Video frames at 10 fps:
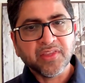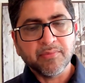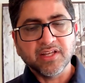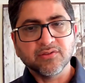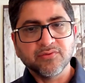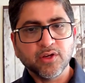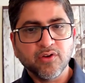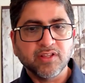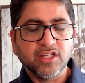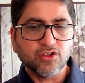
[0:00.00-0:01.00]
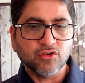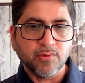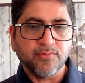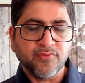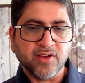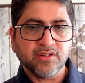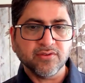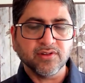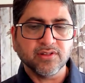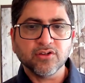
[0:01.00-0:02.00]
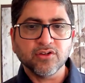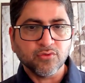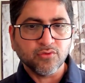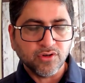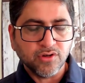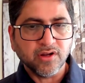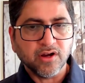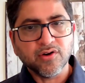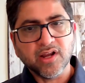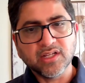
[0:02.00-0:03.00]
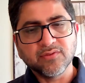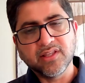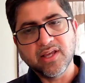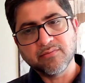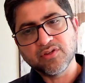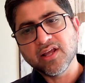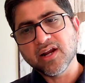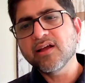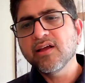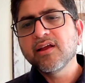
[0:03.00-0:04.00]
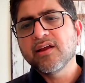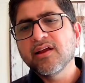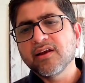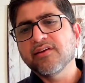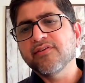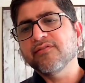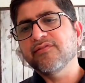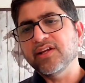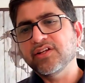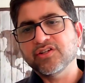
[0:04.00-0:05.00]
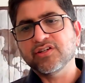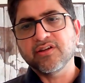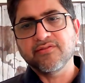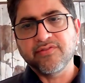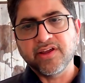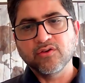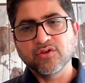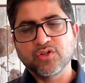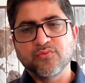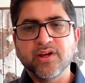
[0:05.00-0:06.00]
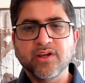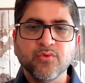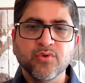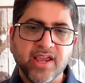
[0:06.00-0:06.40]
places where you have these tulip festivals, so you could organize with them. So there are different ventures and venues where you